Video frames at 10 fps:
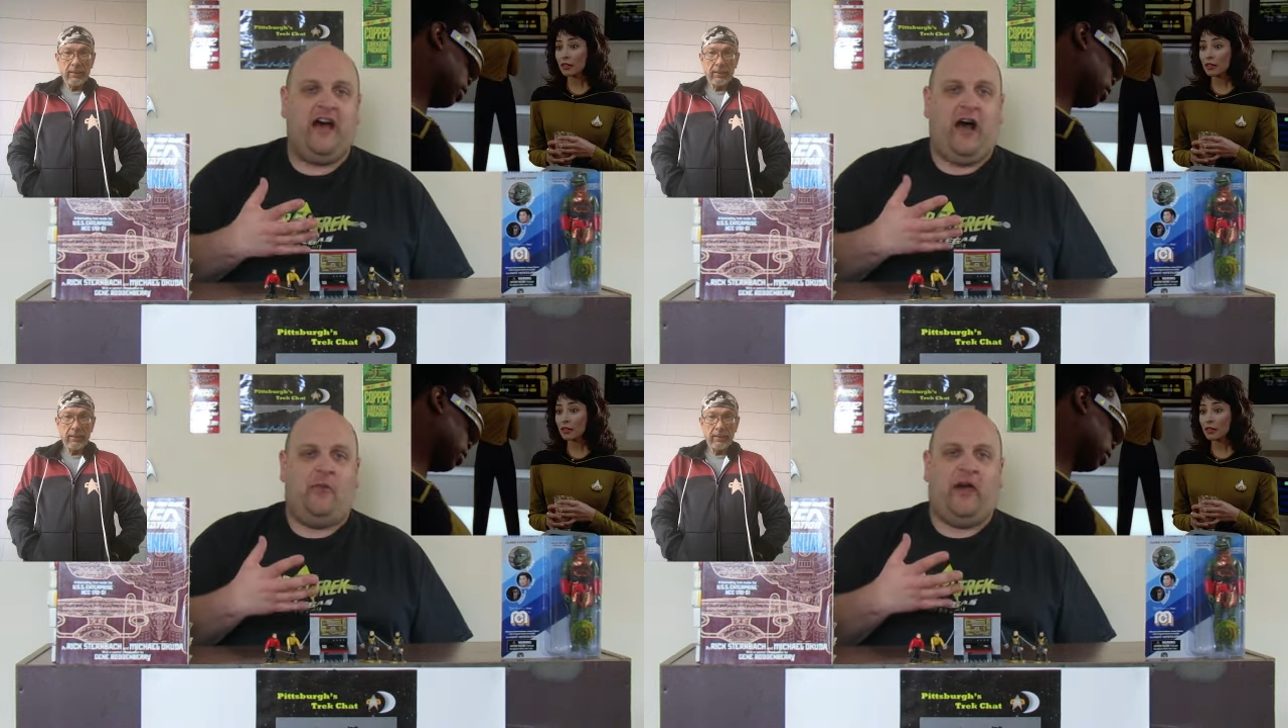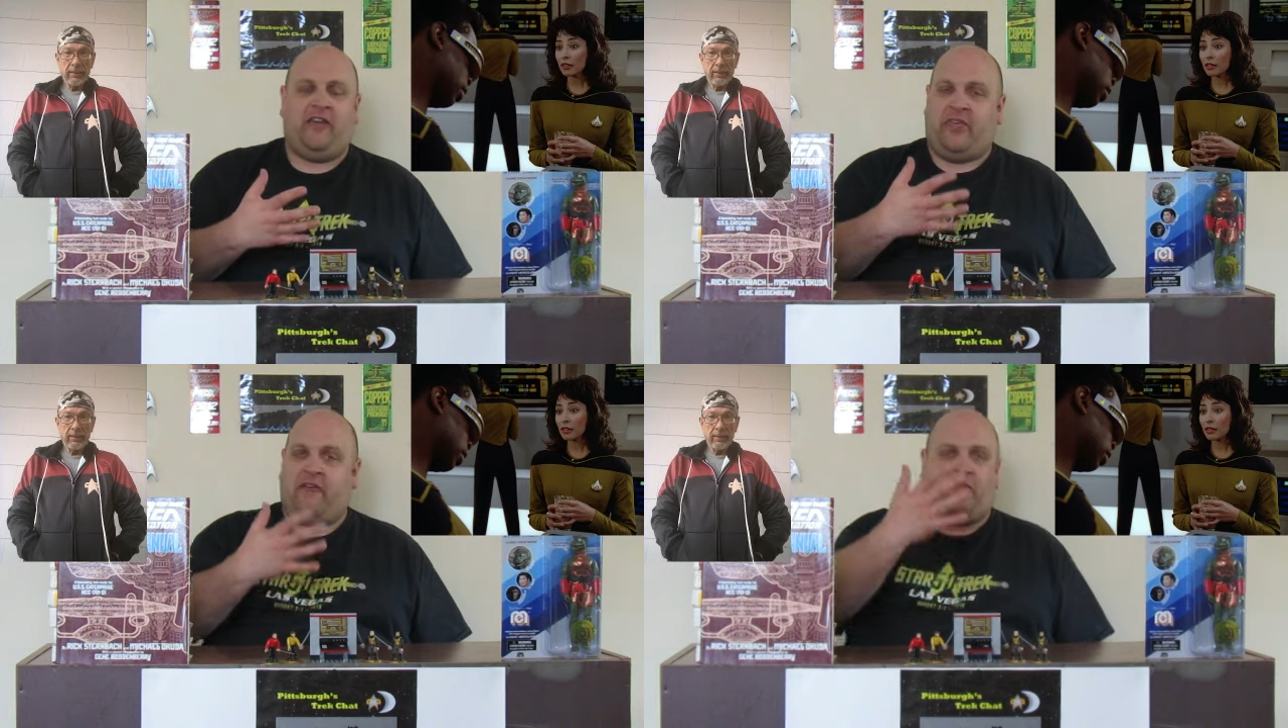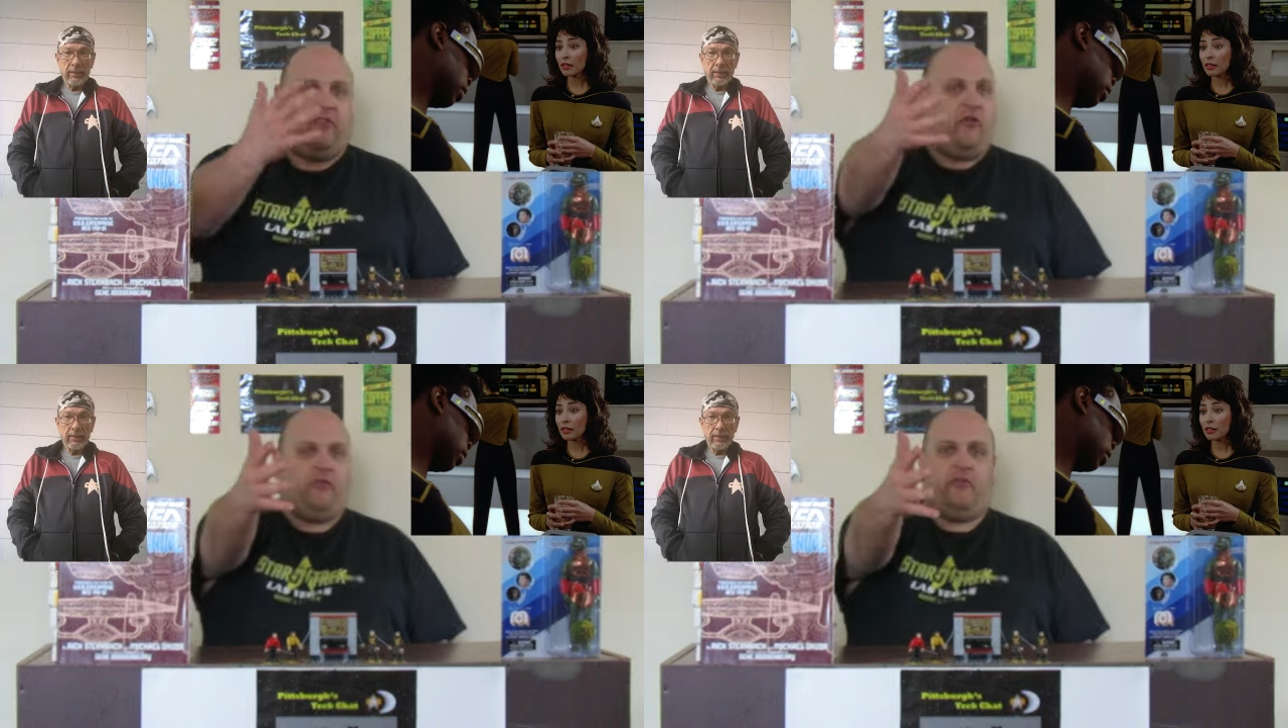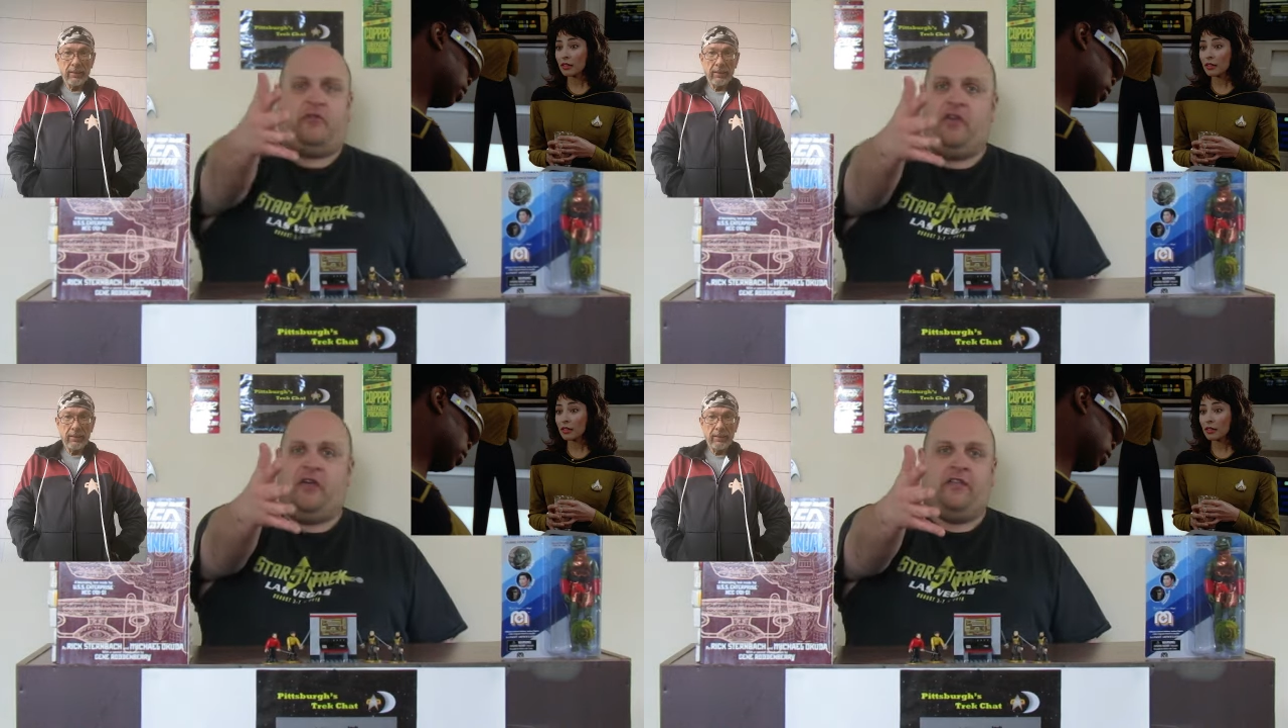
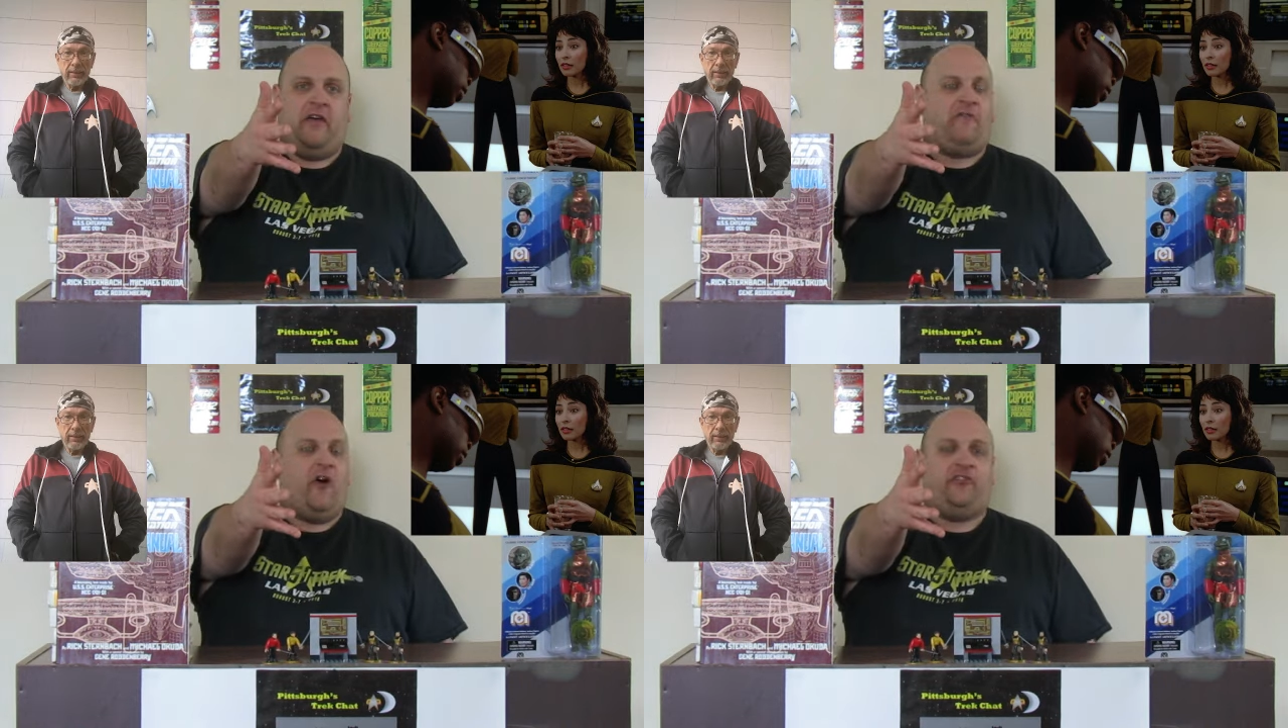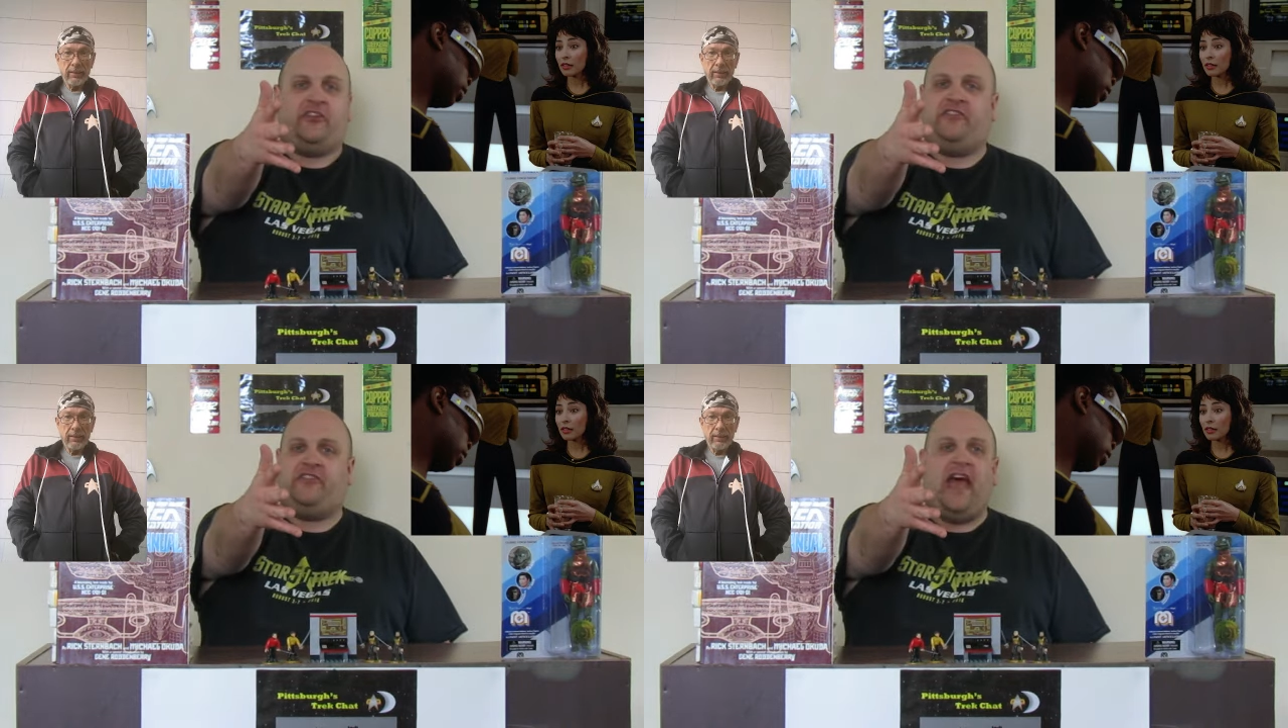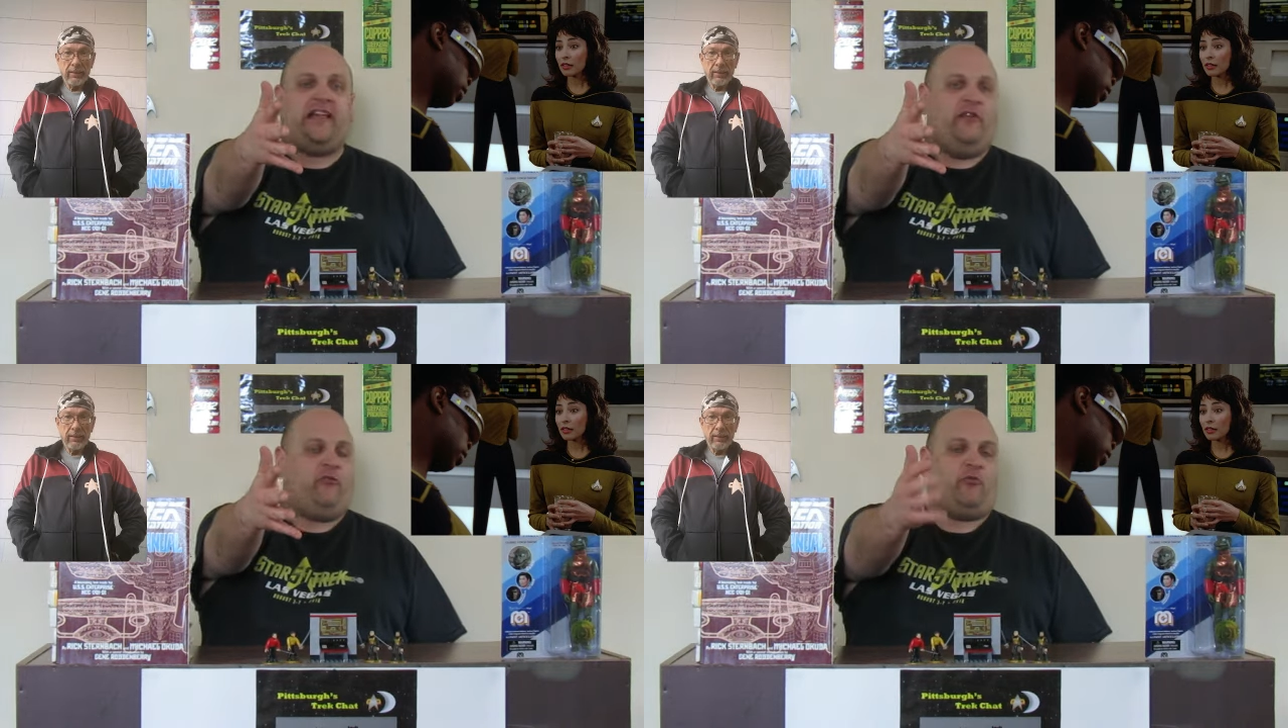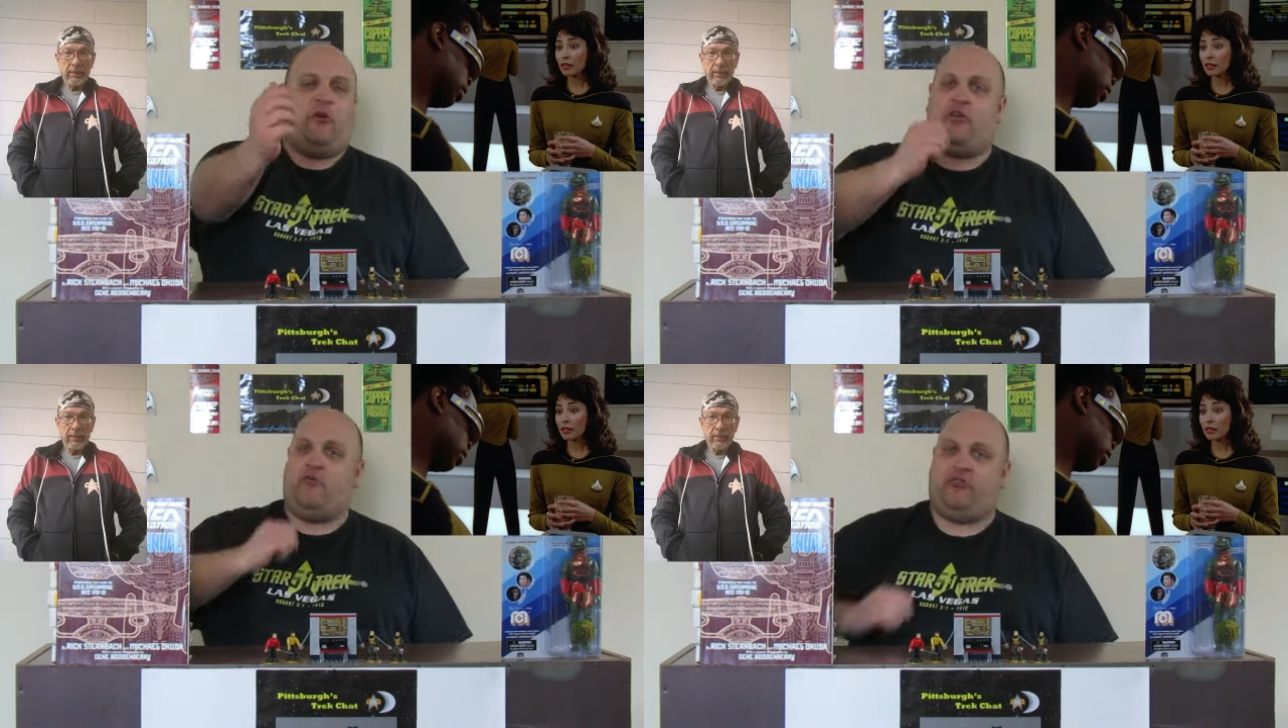That falls exactly with
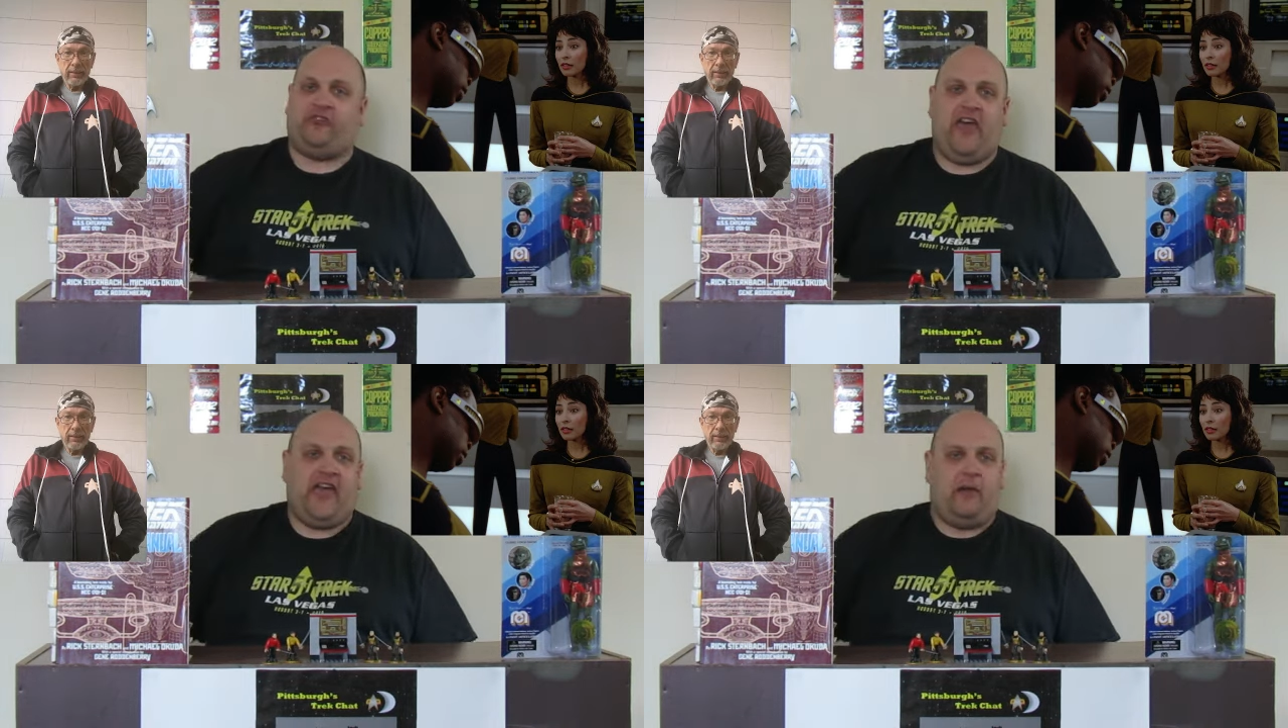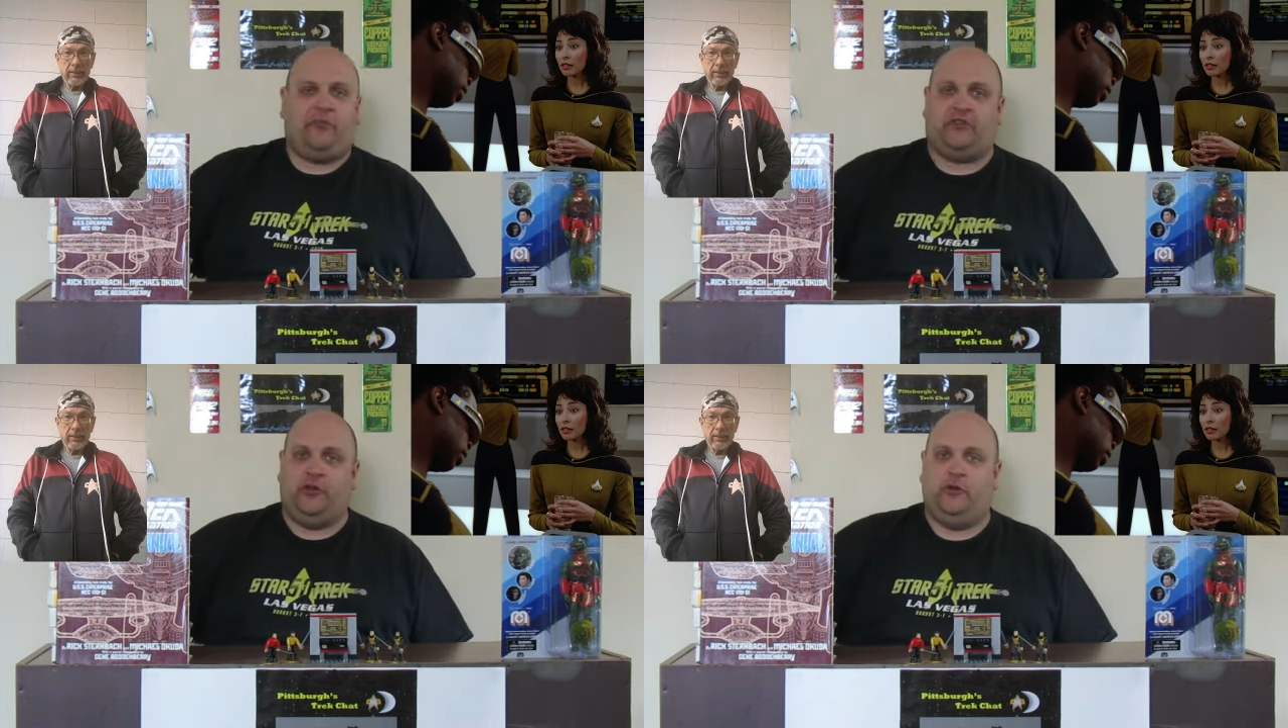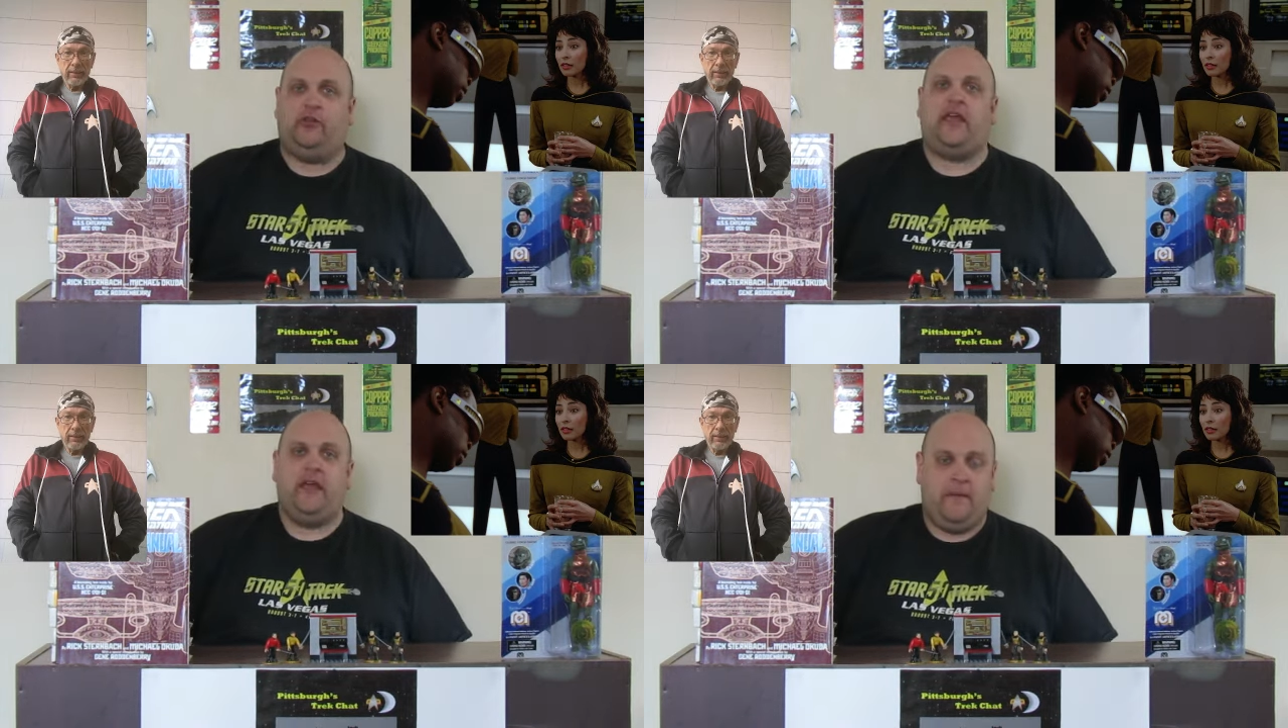what you were saying. Absolutely.